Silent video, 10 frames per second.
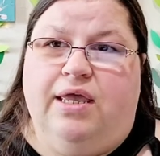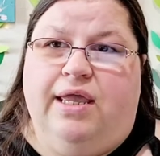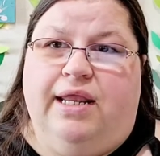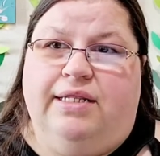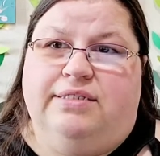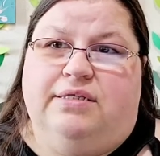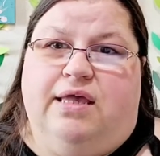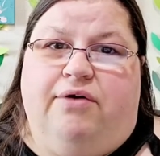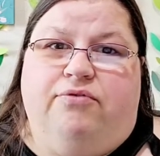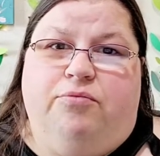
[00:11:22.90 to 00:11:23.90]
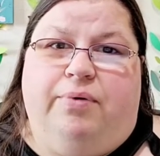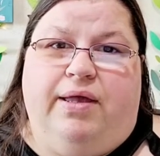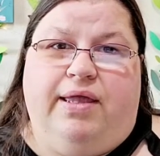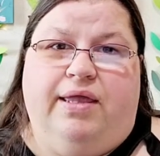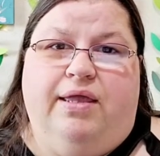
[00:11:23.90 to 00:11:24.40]
and it's covered
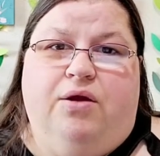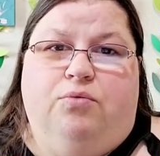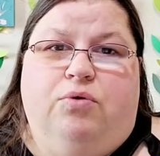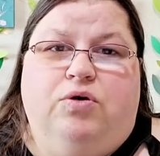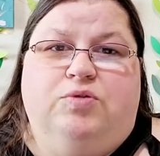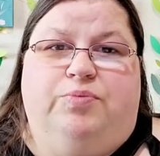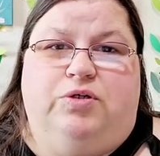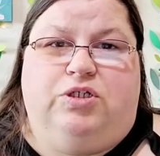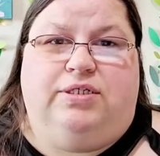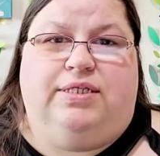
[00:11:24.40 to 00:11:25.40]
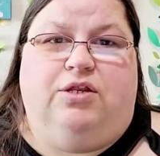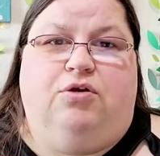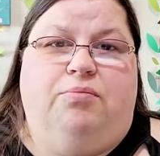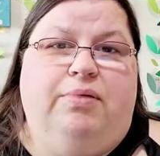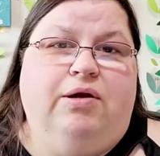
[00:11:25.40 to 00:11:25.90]
by rose bushes and you
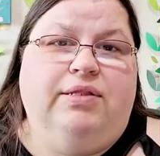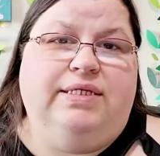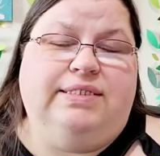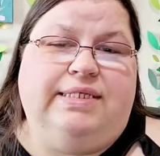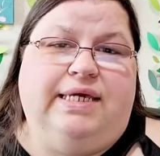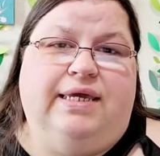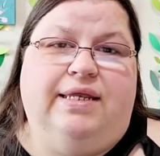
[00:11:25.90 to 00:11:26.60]
can barely see it